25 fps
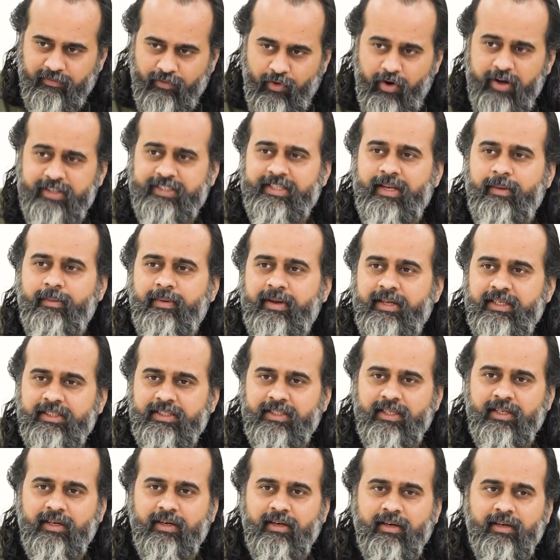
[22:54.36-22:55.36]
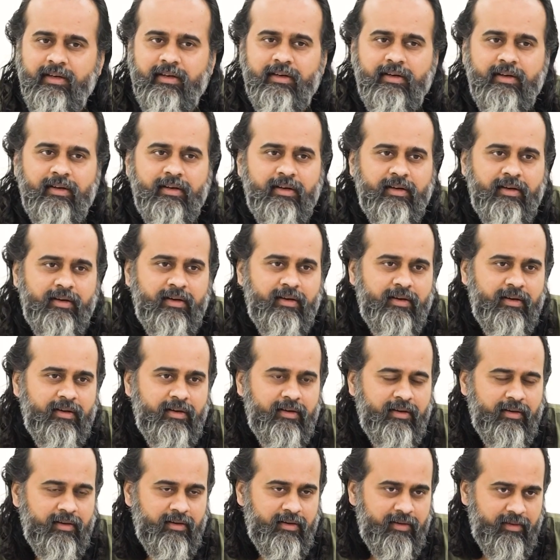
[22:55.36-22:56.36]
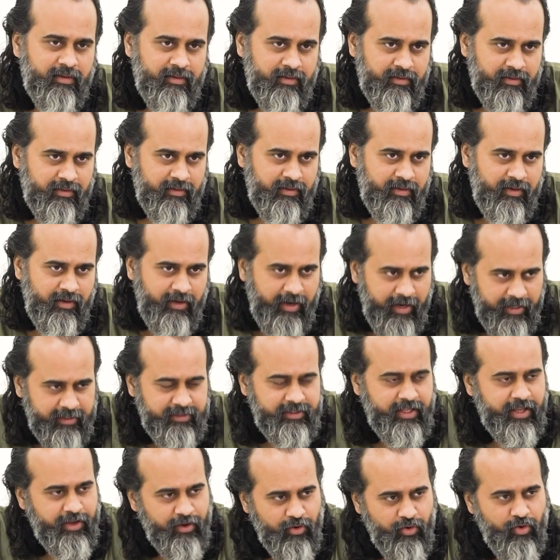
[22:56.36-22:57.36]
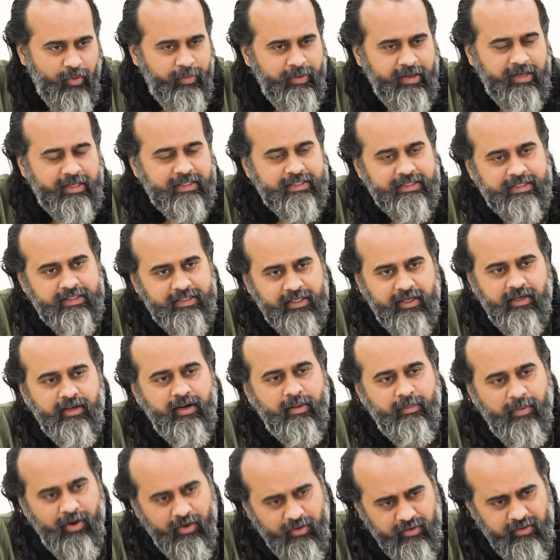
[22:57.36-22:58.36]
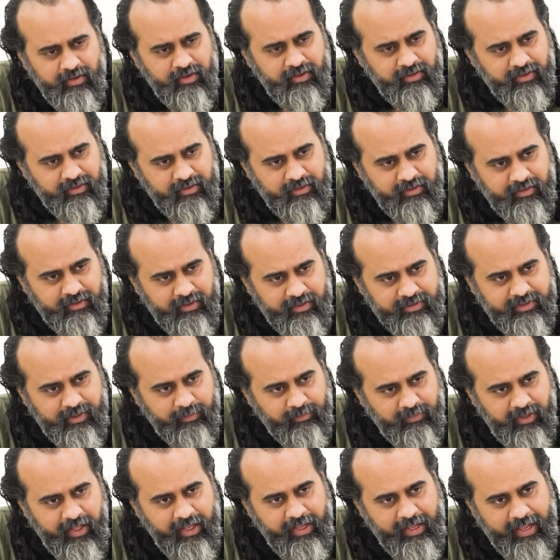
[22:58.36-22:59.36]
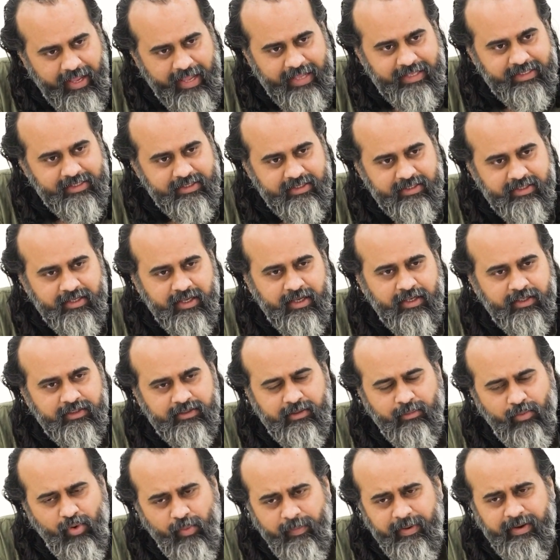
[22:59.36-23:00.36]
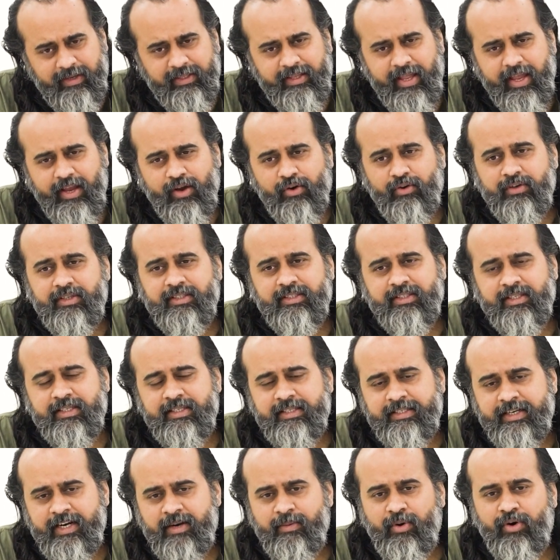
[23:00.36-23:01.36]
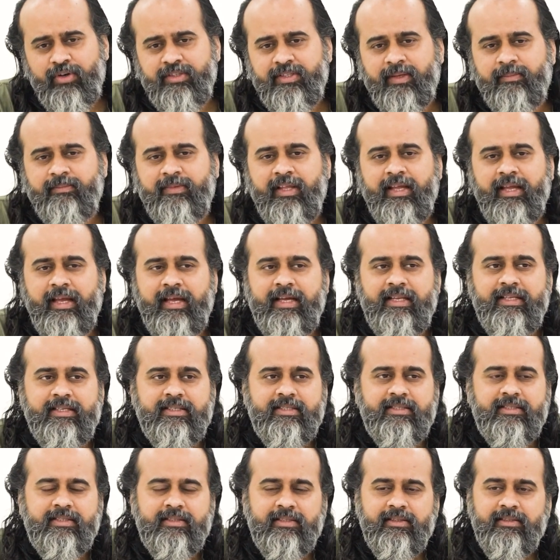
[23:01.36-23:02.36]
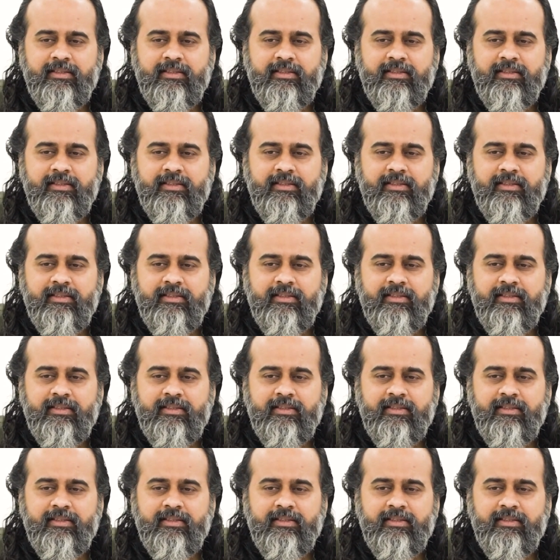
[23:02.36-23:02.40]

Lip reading: What is liberation? Let the ego be concerned about something else. The moment the ego is concerned about something else,